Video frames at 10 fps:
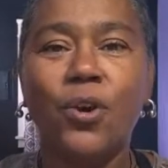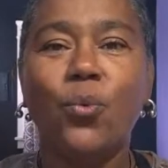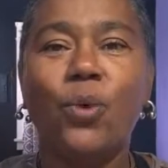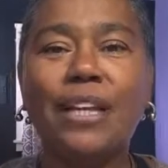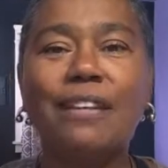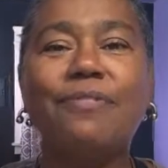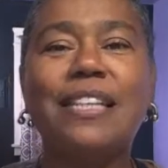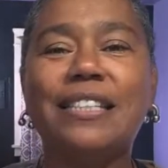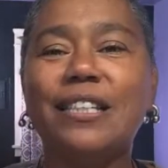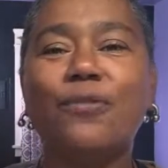What if
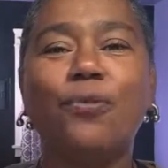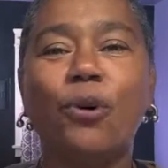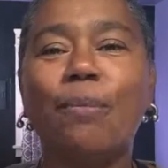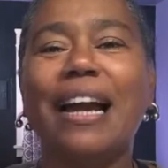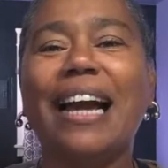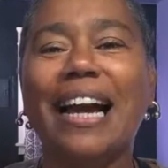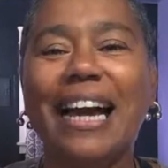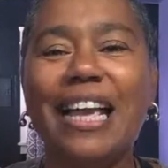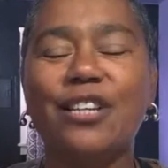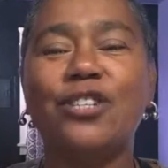this is for my
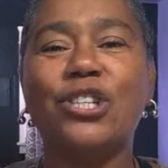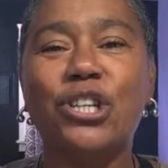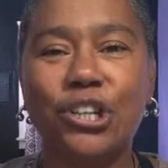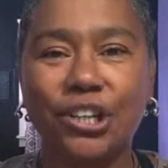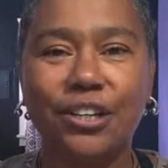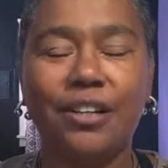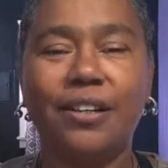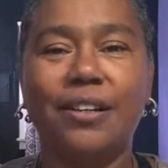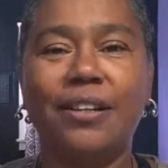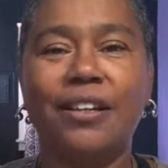highest good?
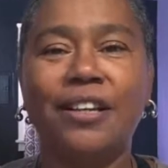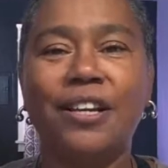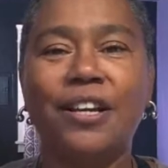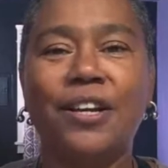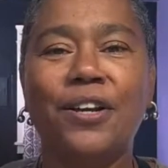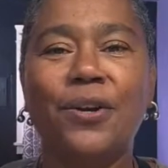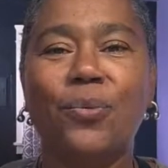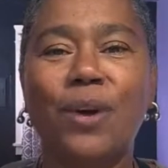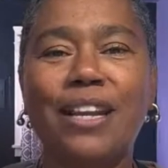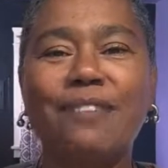
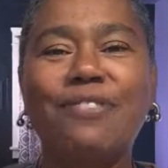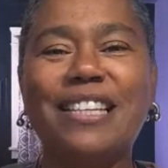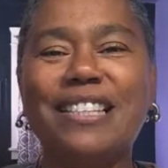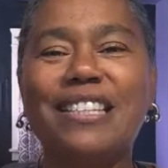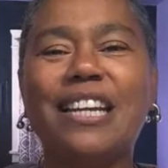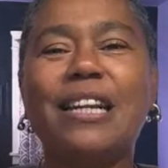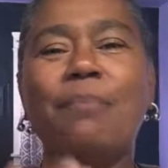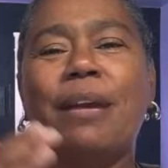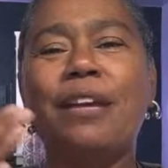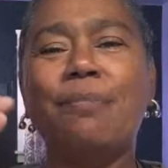What if this is going to
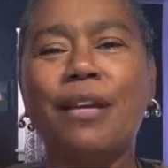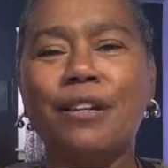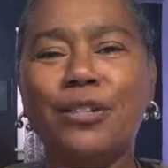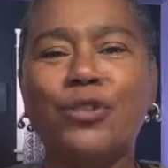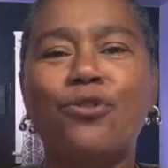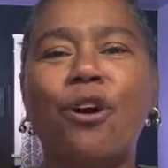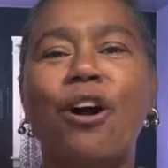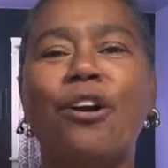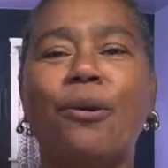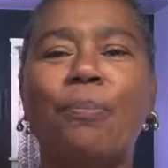make me a
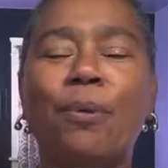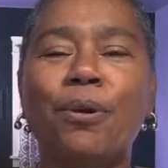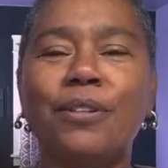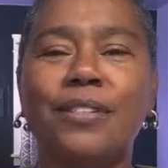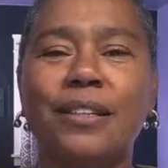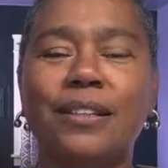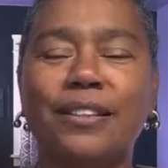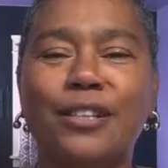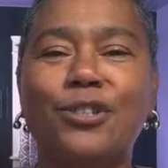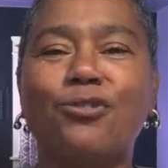stronger person,
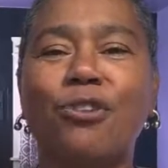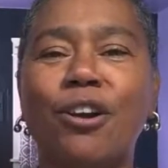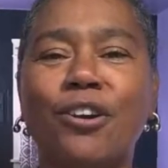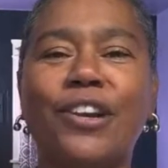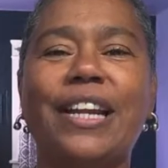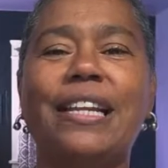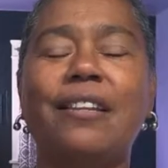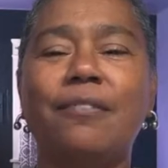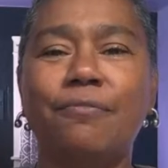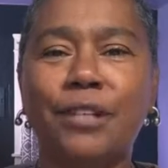a stronger
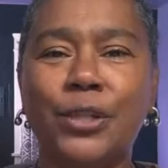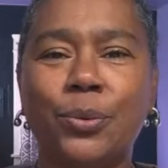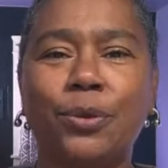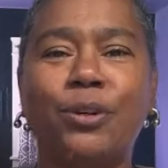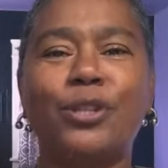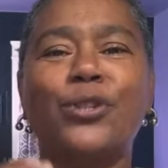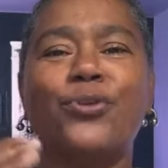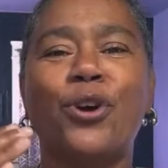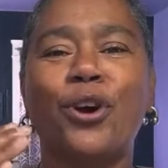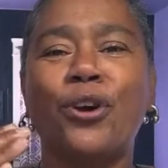individual, a
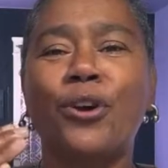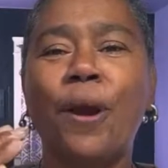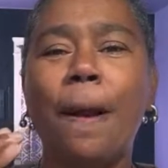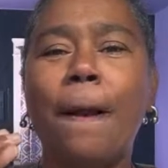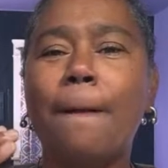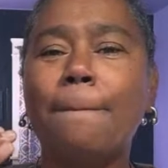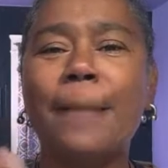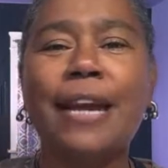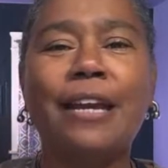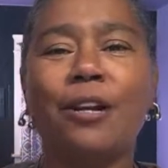stronger
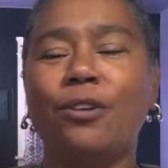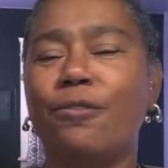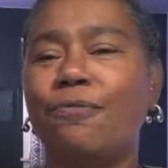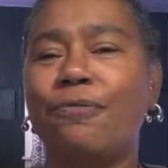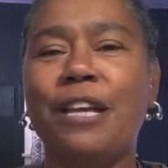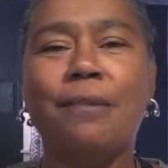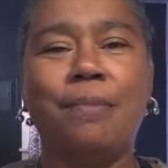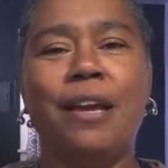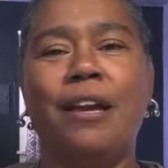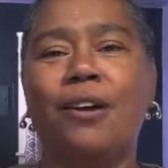male or
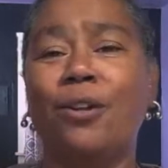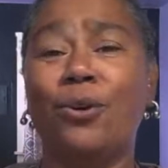female?